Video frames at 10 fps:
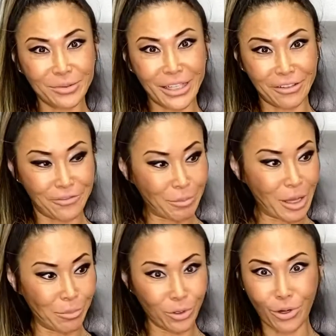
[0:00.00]
like from
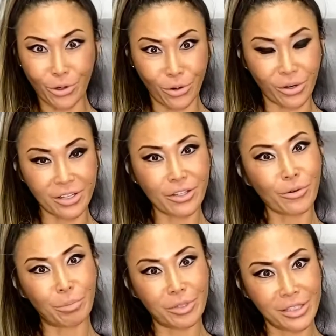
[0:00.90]
the umbilical cord
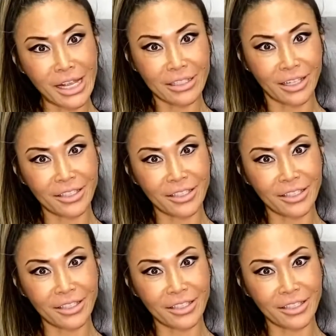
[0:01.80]
or placenta,